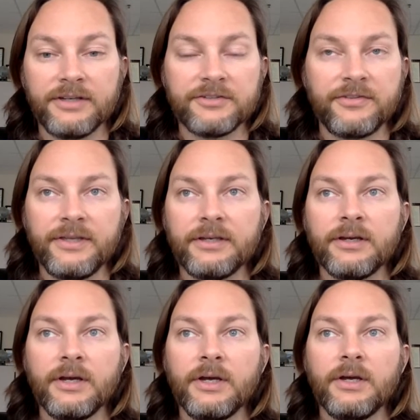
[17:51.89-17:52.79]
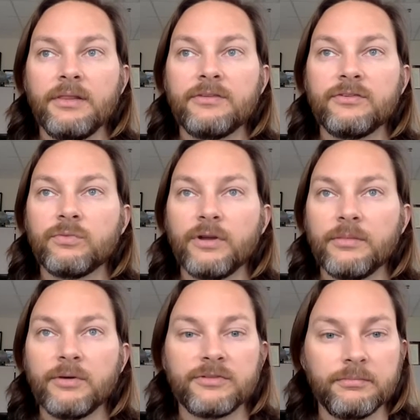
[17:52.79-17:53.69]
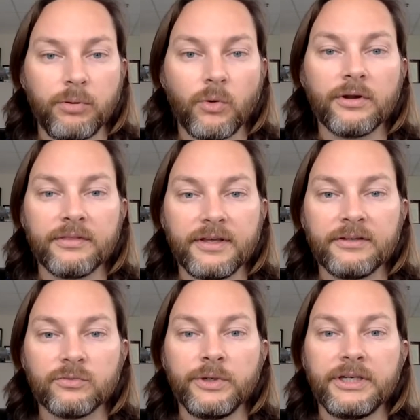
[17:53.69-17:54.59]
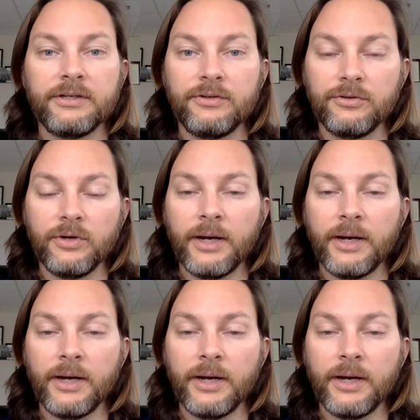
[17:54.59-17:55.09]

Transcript: I just think this is one of the most important things we can do.